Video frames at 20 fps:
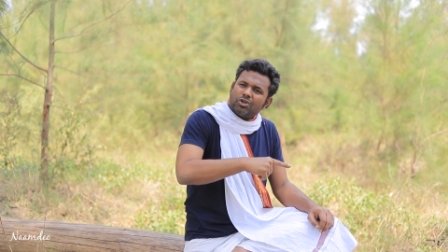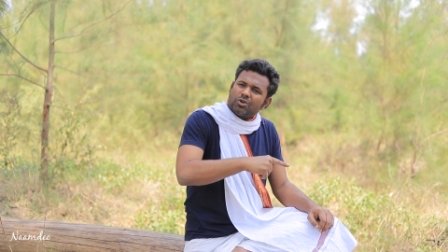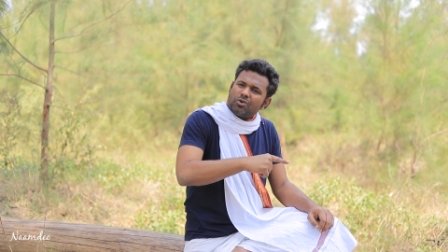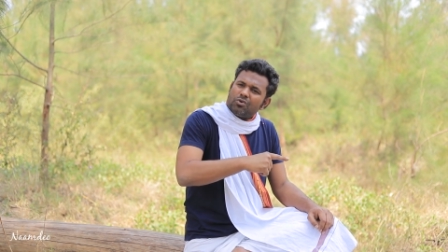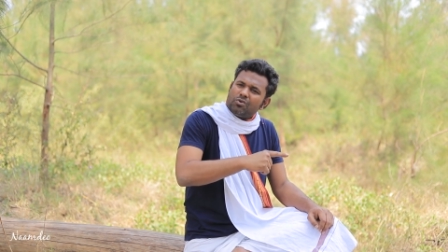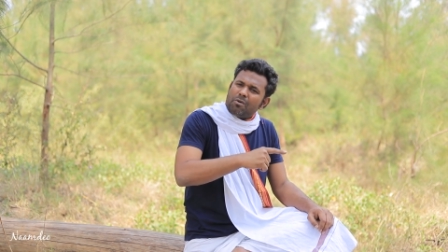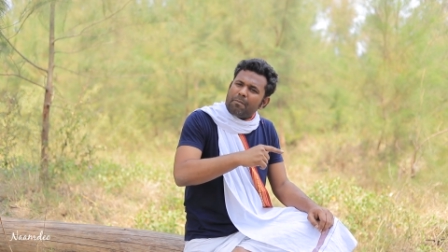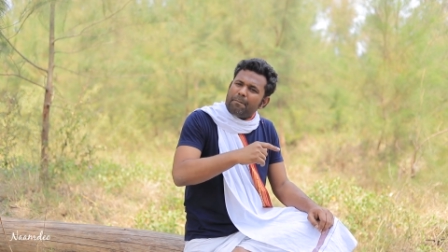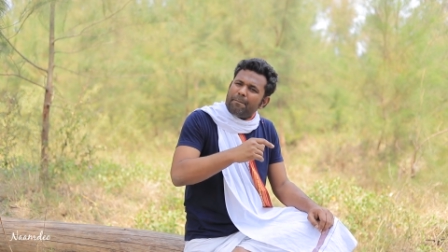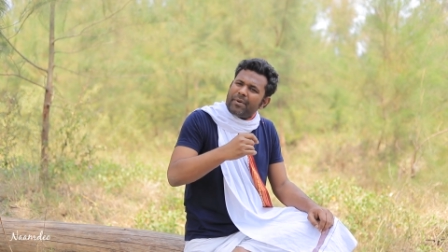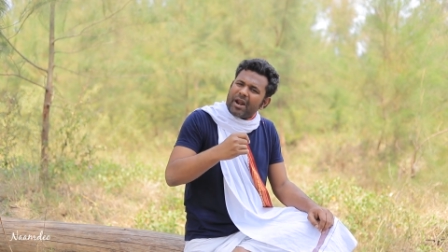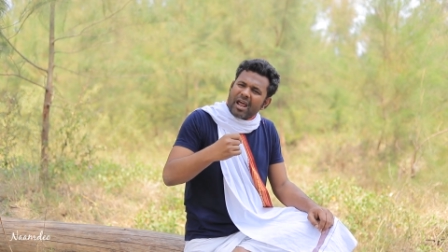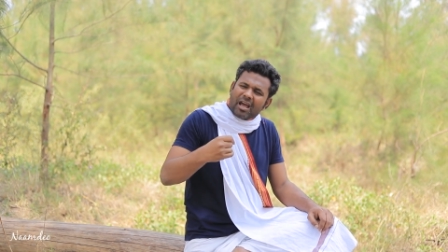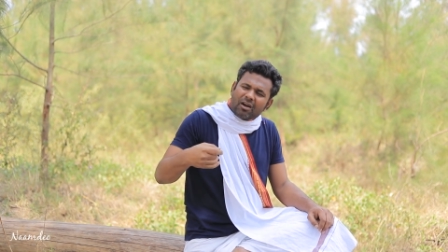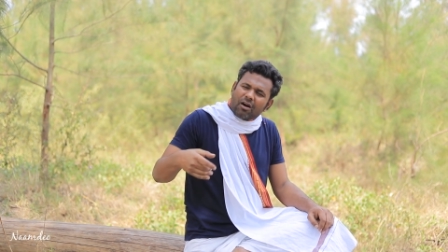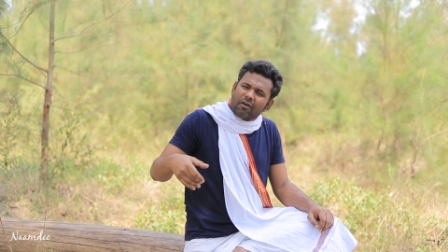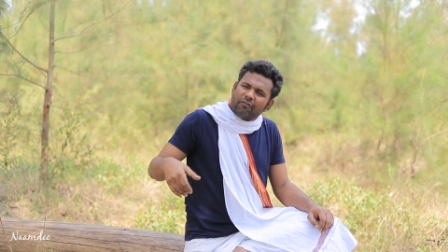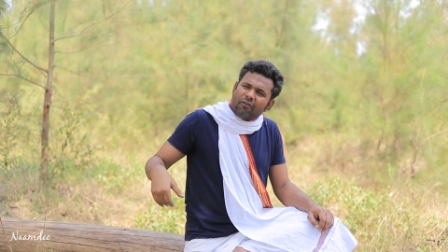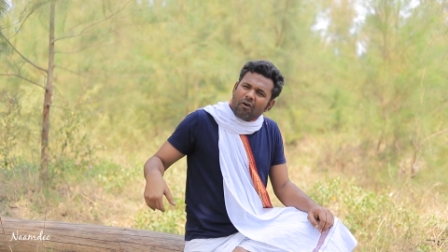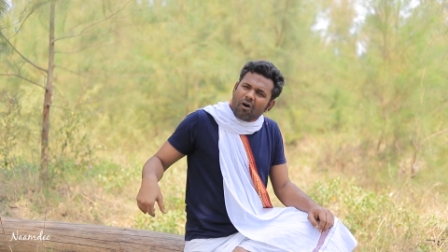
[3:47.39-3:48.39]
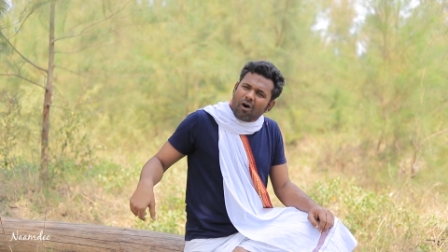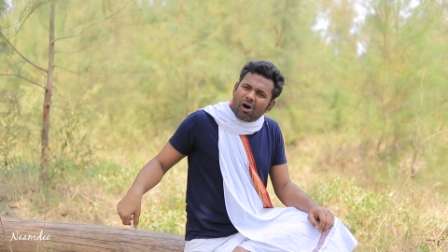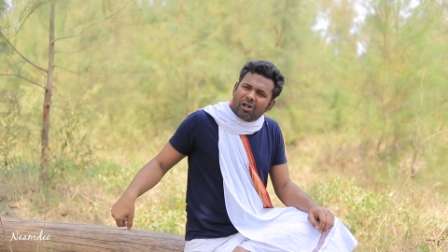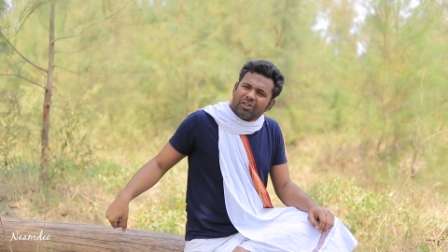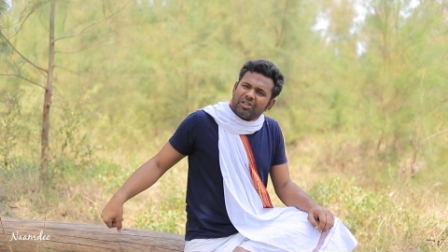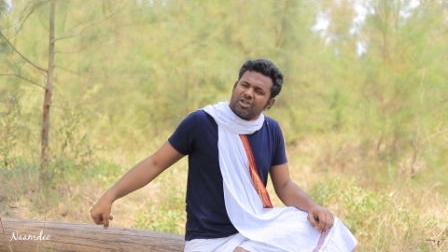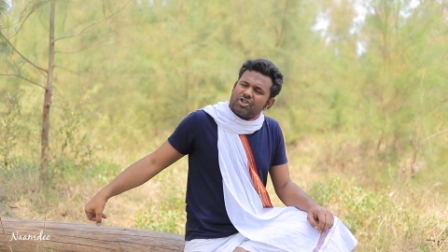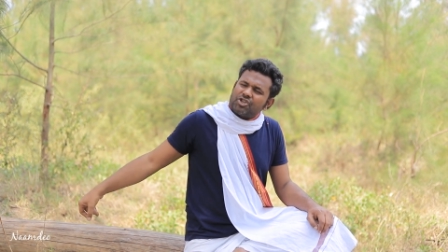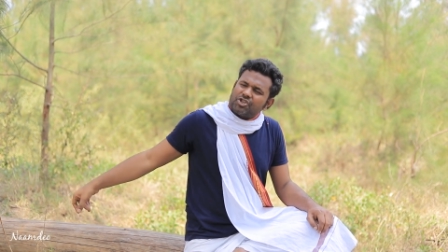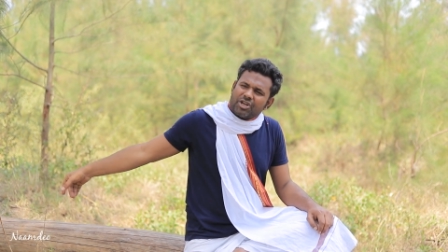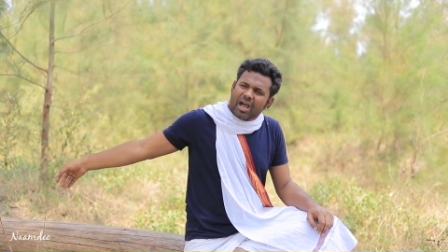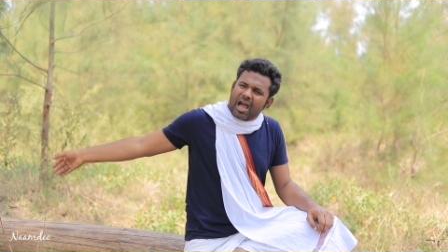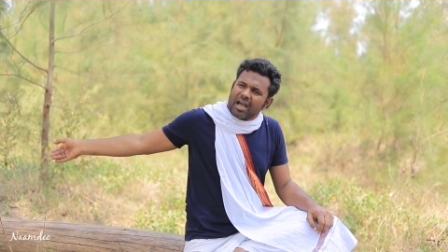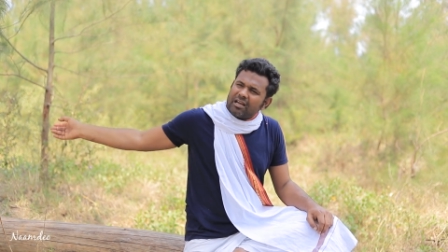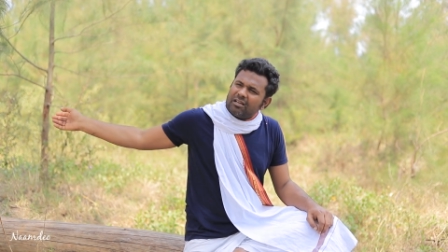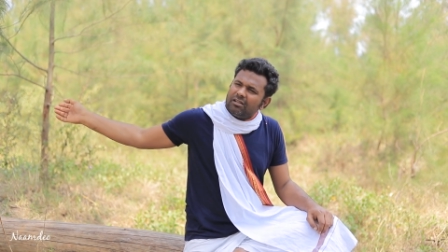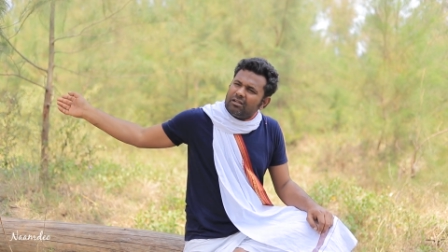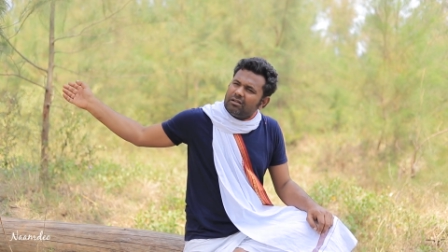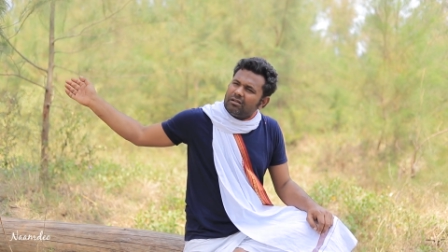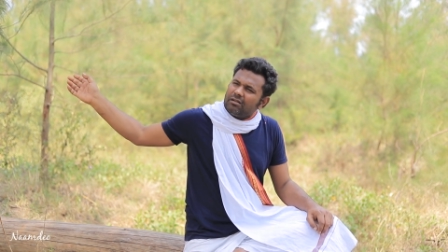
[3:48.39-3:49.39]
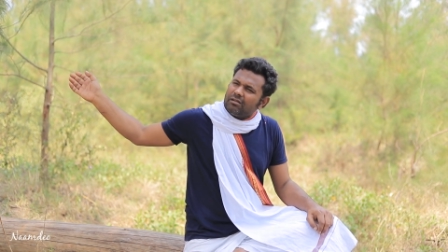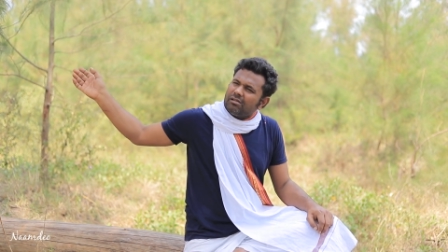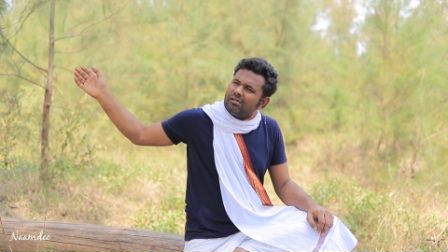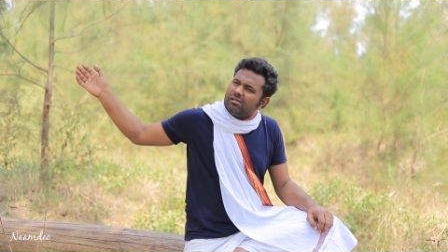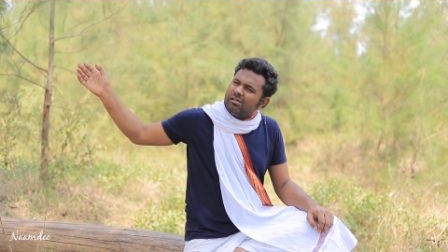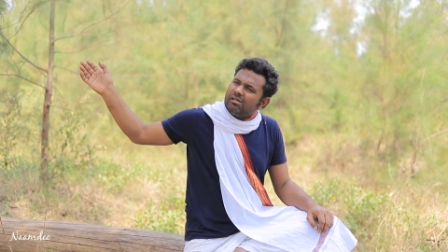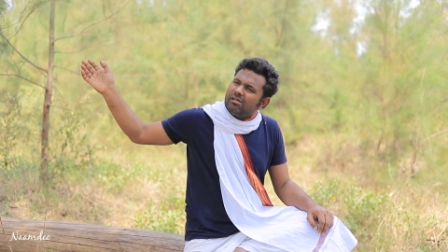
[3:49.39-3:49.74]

to break off all the shackle